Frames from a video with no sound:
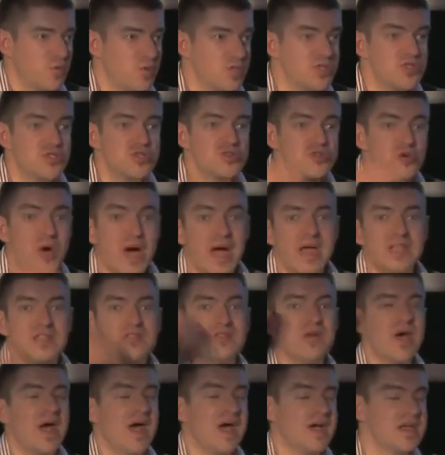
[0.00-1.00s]
would try
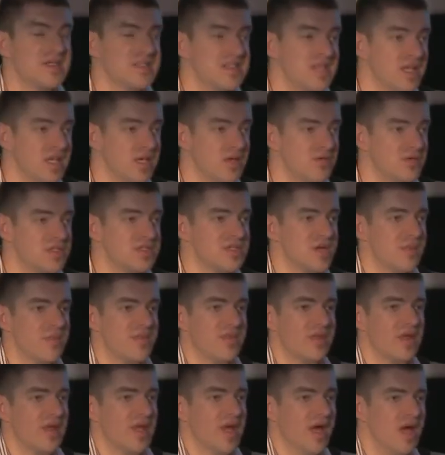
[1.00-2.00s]
to execute
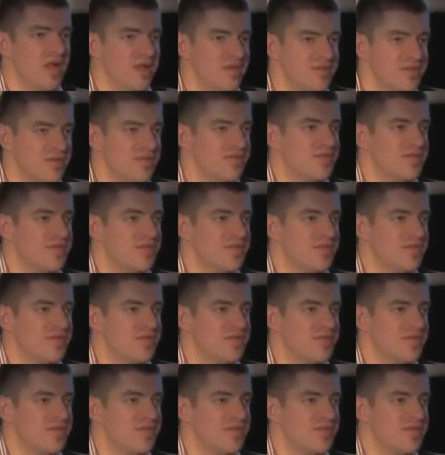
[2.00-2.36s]
something else,